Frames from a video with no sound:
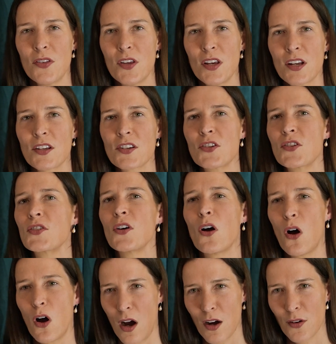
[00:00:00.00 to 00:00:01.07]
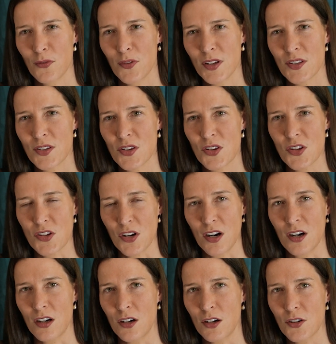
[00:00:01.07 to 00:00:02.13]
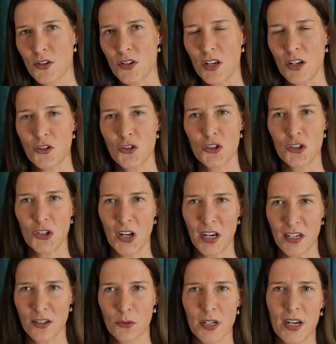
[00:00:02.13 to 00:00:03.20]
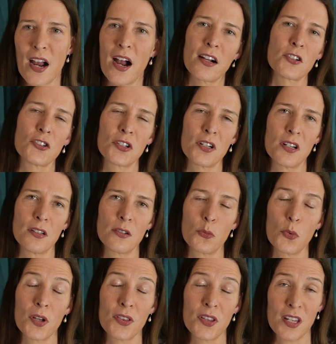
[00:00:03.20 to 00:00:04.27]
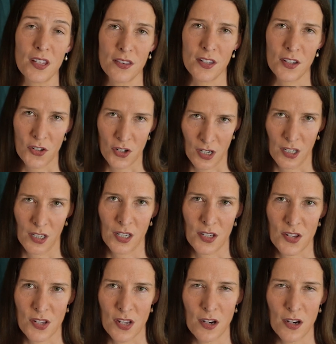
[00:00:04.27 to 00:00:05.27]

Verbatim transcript: This often starts a chain reaction within the target